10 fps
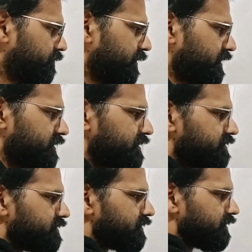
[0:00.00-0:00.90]
But
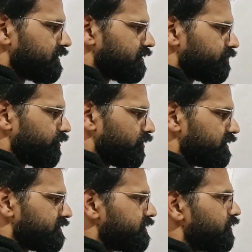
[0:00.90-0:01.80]
this
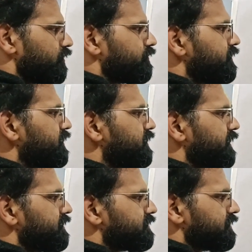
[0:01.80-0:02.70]
policy of
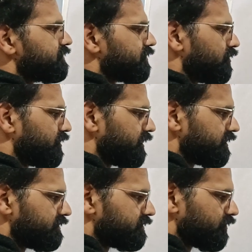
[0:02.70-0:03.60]
test and slaughter
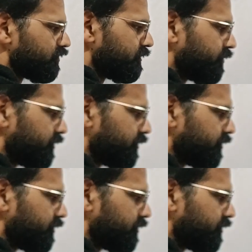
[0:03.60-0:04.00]
is not